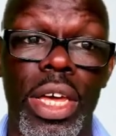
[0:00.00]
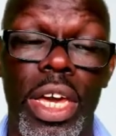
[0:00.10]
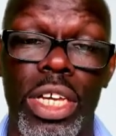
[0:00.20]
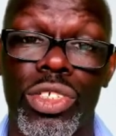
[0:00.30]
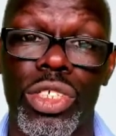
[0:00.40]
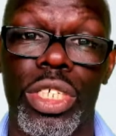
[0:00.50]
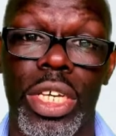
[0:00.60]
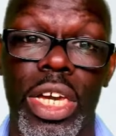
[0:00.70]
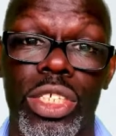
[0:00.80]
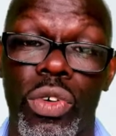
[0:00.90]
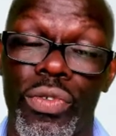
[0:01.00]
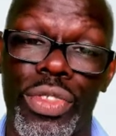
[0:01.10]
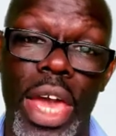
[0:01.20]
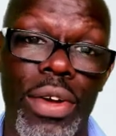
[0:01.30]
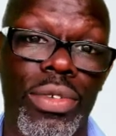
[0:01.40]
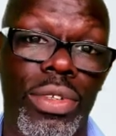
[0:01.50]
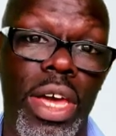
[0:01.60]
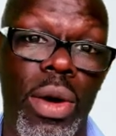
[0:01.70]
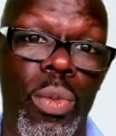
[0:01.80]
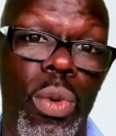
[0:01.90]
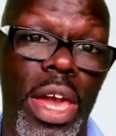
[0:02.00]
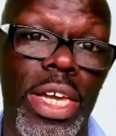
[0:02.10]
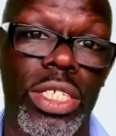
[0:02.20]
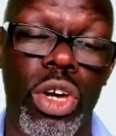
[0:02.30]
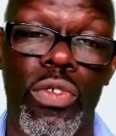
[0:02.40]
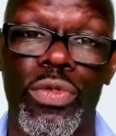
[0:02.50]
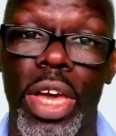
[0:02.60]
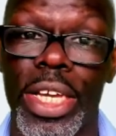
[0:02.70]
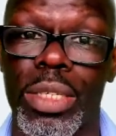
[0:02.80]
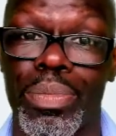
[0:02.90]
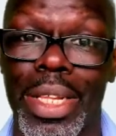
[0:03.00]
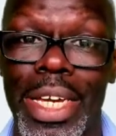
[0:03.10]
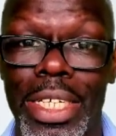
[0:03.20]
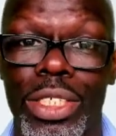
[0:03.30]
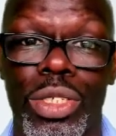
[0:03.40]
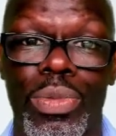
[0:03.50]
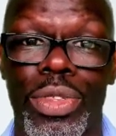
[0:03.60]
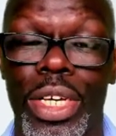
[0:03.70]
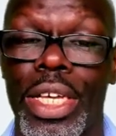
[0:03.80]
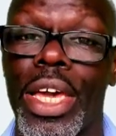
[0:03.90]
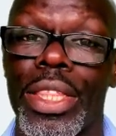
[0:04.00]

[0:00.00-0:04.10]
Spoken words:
It's just a case of their ways of explaining something